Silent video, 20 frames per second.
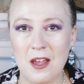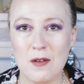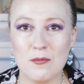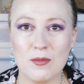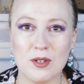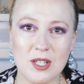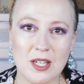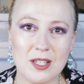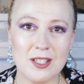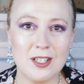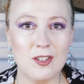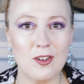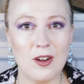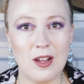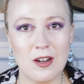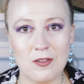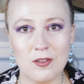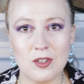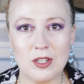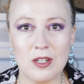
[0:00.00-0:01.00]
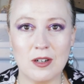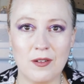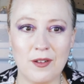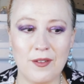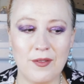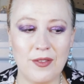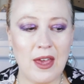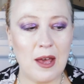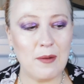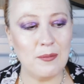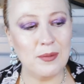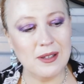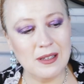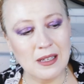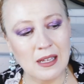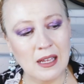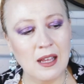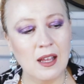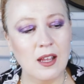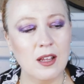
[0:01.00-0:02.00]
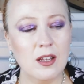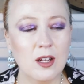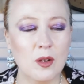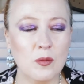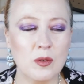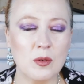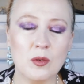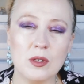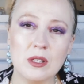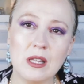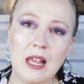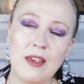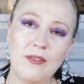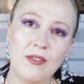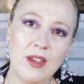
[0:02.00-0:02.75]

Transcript: protecting your energy and all of that. But, you know, when real life